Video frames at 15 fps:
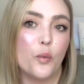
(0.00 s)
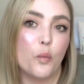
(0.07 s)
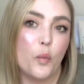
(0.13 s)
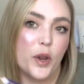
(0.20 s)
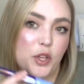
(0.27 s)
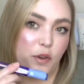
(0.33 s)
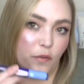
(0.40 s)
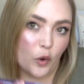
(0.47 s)

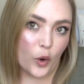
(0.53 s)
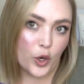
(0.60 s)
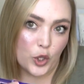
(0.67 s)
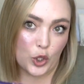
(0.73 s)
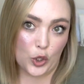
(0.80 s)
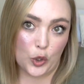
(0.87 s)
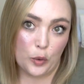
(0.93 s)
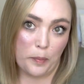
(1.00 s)
when you've got a
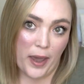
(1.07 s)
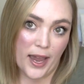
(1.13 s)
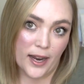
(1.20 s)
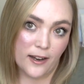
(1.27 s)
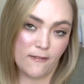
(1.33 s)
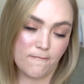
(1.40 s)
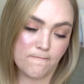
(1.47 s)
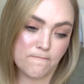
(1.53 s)
new
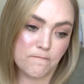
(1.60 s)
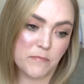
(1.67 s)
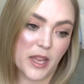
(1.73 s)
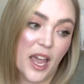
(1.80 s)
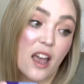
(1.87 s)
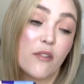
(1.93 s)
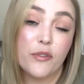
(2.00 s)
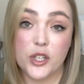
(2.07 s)
pen,
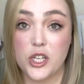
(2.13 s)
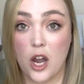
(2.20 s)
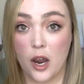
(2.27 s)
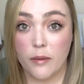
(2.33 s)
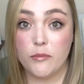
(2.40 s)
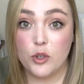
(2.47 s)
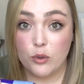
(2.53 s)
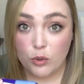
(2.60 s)
every
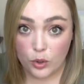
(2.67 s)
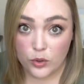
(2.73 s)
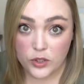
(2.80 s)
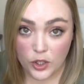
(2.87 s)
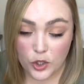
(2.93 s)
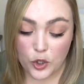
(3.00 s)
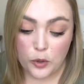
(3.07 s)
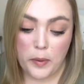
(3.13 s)
time you use a
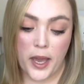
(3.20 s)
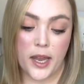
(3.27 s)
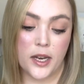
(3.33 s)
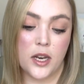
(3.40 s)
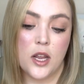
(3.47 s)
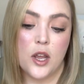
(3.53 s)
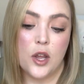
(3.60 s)
new pen,